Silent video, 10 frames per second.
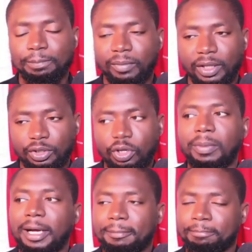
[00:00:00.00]

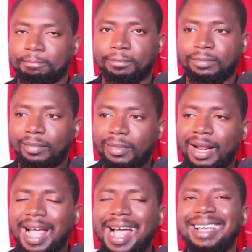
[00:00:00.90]
summer
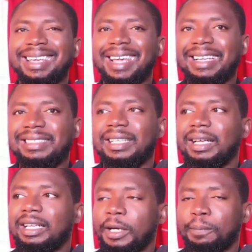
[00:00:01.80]
and get
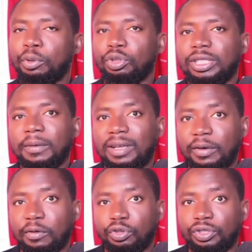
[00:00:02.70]
the prototype of kind of
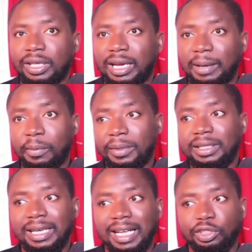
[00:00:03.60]
Trossard. I don't mean it
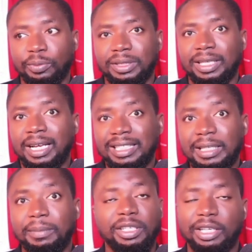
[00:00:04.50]
has to be the same
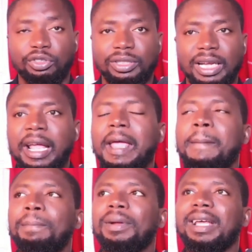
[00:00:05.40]
age as Trossard, a
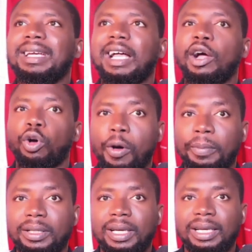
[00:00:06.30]
player that can come
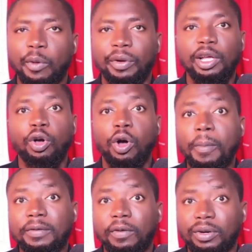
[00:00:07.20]
in, that when they come in
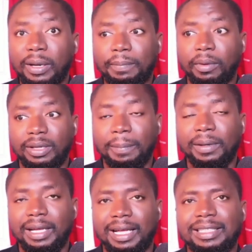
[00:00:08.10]
for other
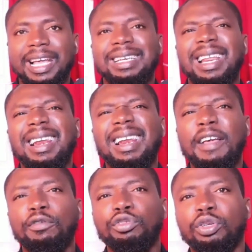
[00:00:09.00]
players, the levels
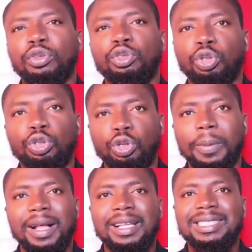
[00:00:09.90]
do not drop
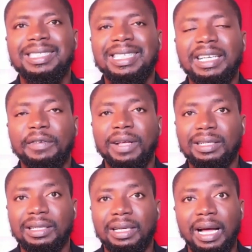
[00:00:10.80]
significantly.
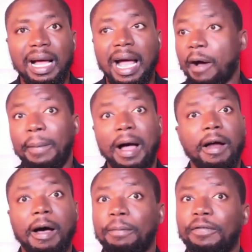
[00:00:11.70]
I
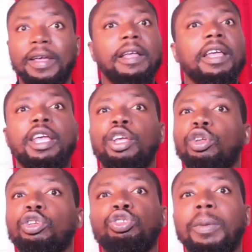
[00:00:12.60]
prefer it doesn't
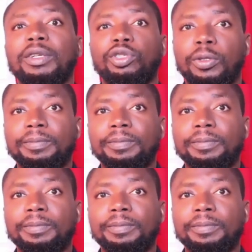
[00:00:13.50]
drop at all.